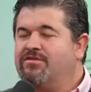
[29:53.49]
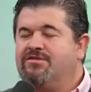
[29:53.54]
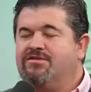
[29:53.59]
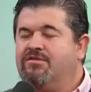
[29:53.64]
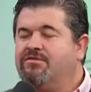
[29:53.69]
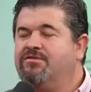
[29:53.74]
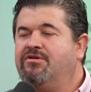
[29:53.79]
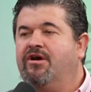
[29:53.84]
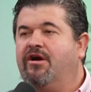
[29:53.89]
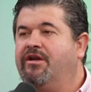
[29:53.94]

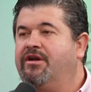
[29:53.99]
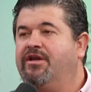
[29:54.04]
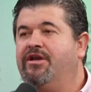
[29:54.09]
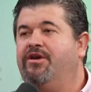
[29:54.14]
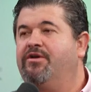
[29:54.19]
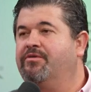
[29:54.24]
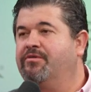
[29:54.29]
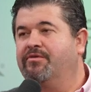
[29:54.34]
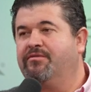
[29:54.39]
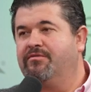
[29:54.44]
also not
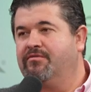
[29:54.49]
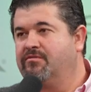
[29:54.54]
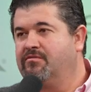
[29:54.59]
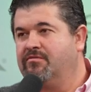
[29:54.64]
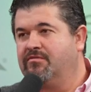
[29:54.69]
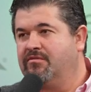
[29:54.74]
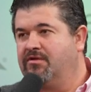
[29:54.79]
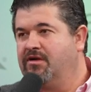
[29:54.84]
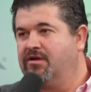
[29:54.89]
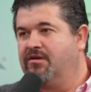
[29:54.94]
new
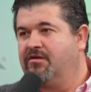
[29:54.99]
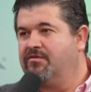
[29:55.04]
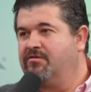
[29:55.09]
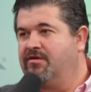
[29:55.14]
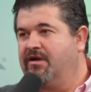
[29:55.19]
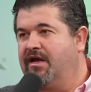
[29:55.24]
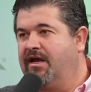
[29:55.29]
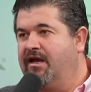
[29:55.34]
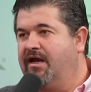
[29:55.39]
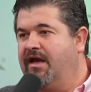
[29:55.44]
you
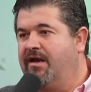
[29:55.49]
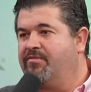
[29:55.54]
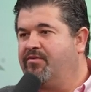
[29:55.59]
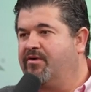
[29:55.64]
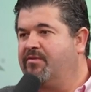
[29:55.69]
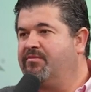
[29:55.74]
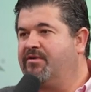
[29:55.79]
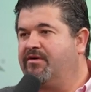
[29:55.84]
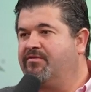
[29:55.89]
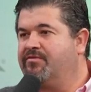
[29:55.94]
know,
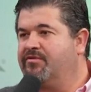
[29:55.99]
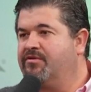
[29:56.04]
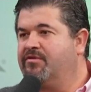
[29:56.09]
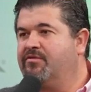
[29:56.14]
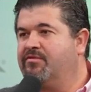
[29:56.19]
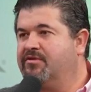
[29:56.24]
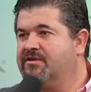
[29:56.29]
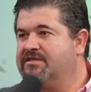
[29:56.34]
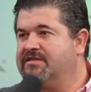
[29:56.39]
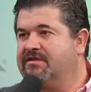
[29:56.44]
Abram LaRue
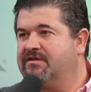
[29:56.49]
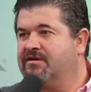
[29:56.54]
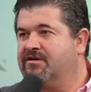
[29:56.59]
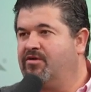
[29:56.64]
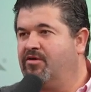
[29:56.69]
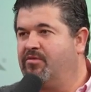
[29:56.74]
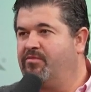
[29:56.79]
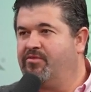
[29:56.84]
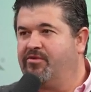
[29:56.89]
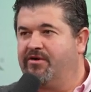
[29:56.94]
was a
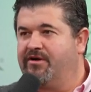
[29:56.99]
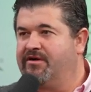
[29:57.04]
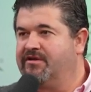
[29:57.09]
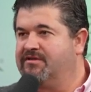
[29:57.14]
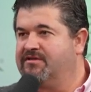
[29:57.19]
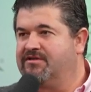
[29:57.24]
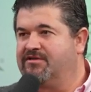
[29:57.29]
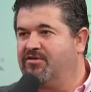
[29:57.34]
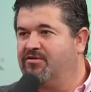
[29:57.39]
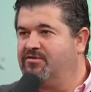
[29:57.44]

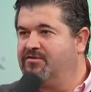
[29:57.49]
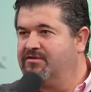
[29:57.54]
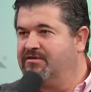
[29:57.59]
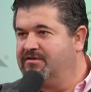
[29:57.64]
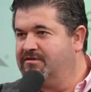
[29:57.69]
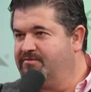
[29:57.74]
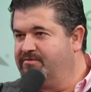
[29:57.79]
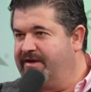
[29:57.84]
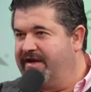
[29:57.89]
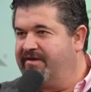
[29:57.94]
porter.
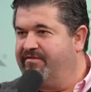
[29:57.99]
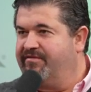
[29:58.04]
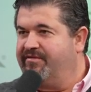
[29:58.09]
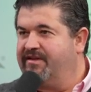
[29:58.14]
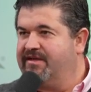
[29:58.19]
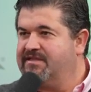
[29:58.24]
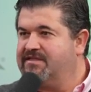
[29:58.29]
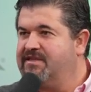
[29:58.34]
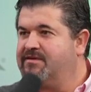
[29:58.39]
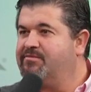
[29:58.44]
sold
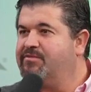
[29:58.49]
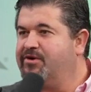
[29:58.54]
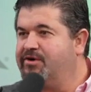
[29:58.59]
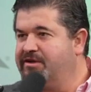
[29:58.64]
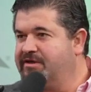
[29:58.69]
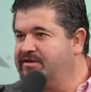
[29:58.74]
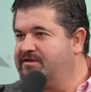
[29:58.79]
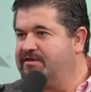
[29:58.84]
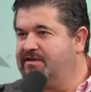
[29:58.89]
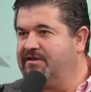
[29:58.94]
pamphlets and
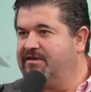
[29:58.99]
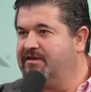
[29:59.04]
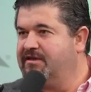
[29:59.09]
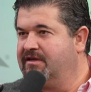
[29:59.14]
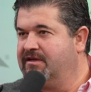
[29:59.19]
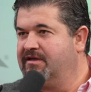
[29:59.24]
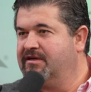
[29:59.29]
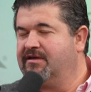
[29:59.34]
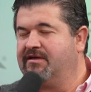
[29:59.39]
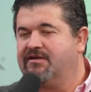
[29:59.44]
books, yeah. and
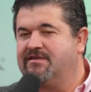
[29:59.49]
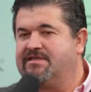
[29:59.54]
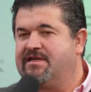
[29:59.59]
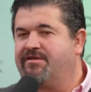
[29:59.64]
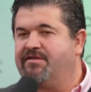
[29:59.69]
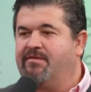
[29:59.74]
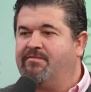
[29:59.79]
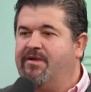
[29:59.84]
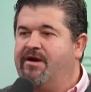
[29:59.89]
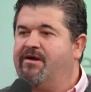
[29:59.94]

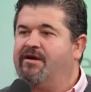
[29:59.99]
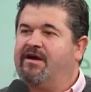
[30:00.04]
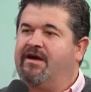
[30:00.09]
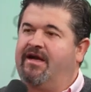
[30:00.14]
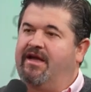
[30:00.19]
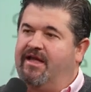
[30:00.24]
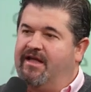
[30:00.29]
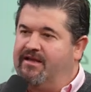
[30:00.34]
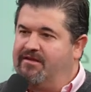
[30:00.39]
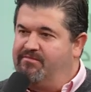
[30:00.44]
South
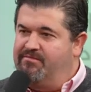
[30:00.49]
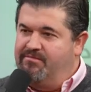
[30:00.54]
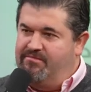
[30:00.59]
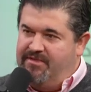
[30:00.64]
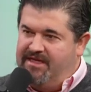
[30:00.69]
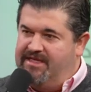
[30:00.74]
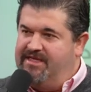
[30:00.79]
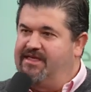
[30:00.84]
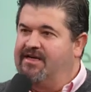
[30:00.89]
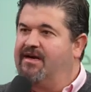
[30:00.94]
America had
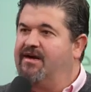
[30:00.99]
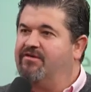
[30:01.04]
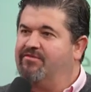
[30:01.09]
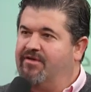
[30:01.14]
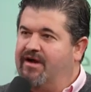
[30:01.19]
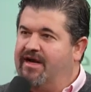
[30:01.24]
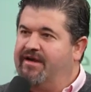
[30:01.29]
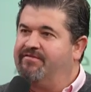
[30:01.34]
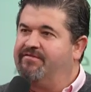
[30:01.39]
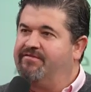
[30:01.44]
media
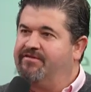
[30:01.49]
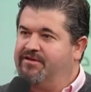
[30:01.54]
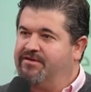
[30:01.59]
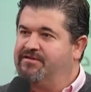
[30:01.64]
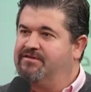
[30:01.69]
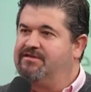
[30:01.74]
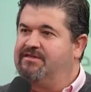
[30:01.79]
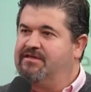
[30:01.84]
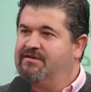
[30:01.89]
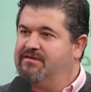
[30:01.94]
arrive
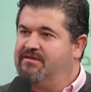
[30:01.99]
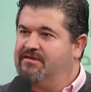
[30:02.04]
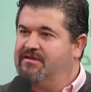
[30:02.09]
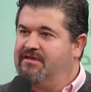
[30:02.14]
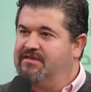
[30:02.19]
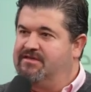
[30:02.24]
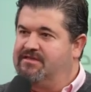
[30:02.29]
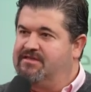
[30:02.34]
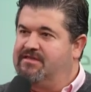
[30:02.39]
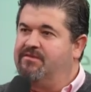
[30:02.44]
first in,
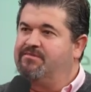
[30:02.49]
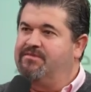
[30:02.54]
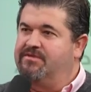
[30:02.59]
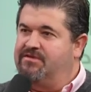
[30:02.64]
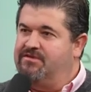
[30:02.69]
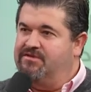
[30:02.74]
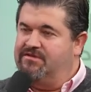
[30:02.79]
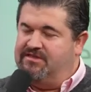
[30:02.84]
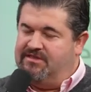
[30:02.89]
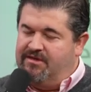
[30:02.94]
in some
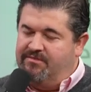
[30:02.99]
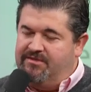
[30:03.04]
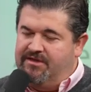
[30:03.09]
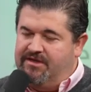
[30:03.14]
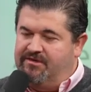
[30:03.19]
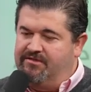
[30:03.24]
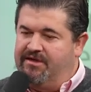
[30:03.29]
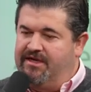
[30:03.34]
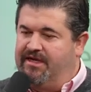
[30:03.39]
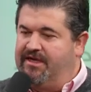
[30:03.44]
to some
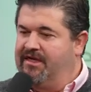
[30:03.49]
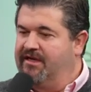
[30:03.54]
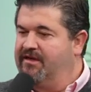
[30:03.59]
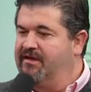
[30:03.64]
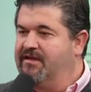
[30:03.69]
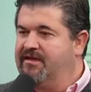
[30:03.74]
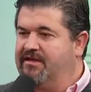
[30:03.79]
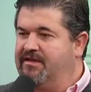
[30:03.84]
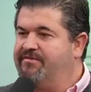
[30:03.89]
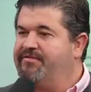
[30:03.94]
degree.
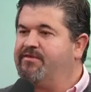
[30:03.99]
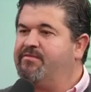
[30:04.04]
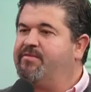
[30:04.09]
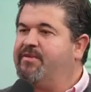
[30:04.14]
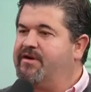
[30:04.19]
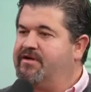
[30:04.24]
Different